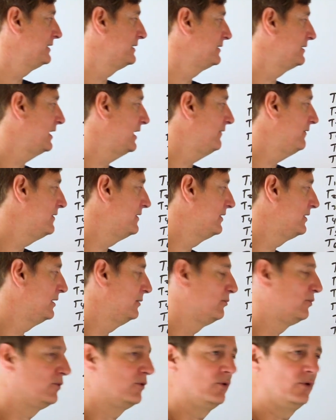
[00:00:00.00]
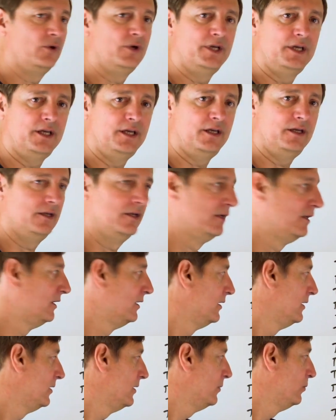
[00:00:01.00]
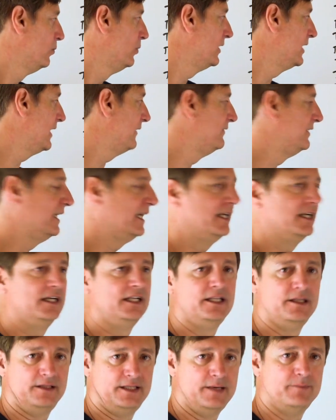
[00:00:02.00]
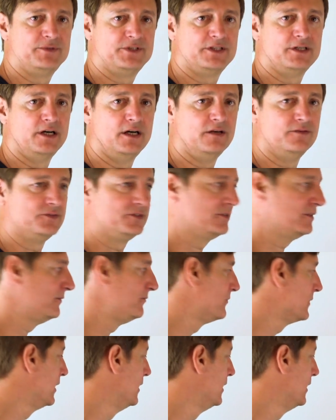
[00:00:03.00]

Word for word: seventh employee would have done it themselves.